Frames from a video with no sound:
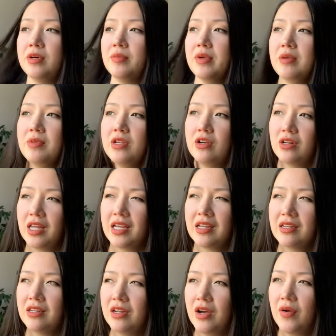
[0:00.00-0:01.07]
but maybe you're
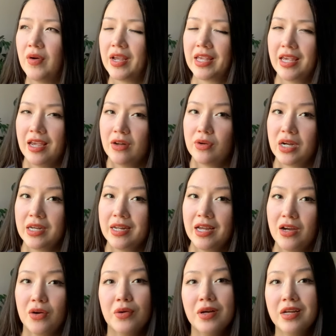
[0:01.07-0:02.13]
like, no, I can't right
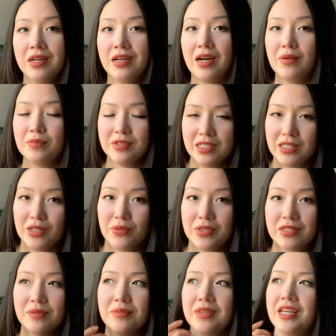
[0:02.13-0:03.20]
now, I'm dealing
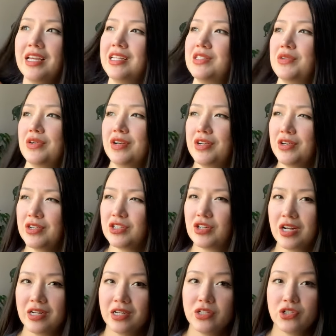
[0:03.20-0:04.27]
with some things, or you're
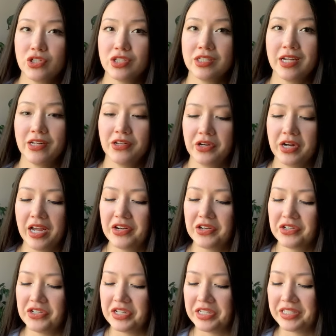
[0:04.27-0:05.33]
trying to understand your
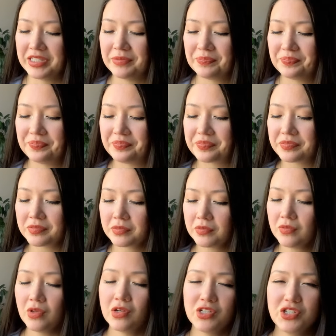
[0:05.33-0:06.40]
energies,
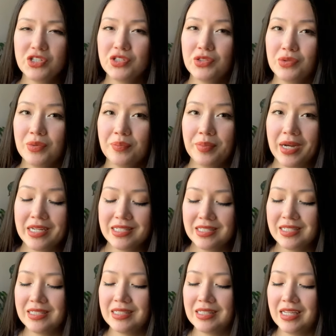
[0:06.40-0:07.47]
or just doing
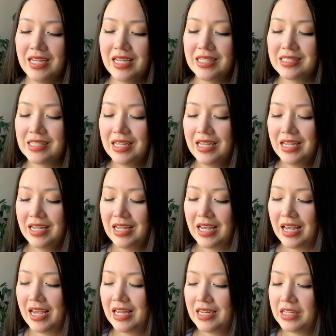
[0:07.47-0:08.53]
Pisces things.
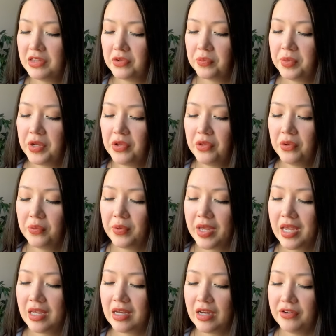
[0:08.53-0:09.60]
And in the middle of the
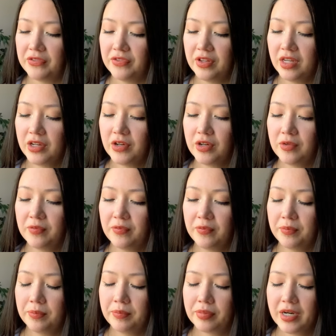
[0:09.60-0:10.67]
week, I feel like you're
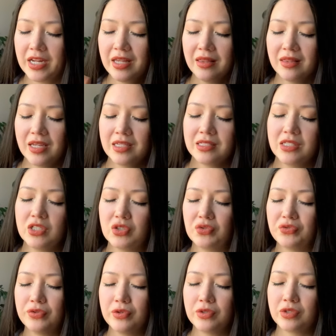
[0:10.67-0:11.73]
bringing things into
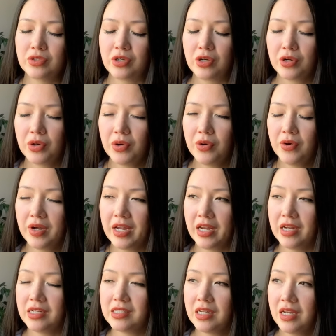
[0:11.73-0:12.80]
full circle,
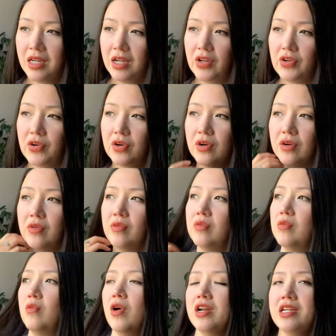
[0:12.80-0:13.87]
and you're
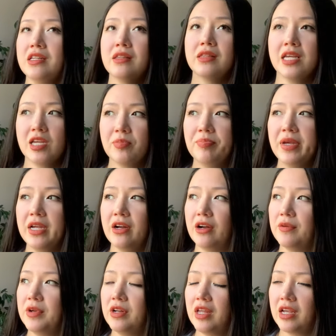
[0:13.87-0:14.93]
wanting to think
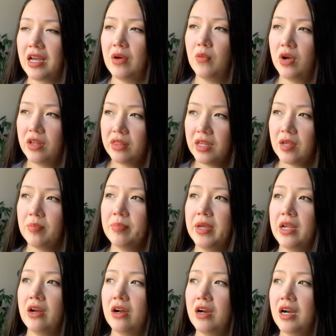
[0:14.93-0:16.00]
bigger. You're like, I want to think
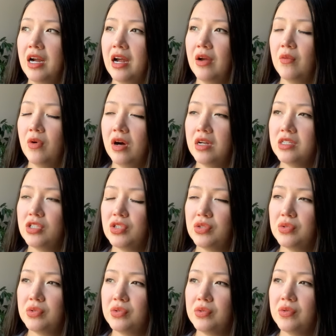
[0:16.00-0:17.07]
bigger, I want
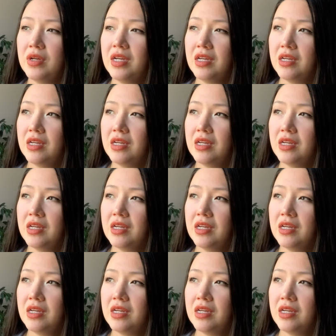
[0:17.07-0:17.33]
to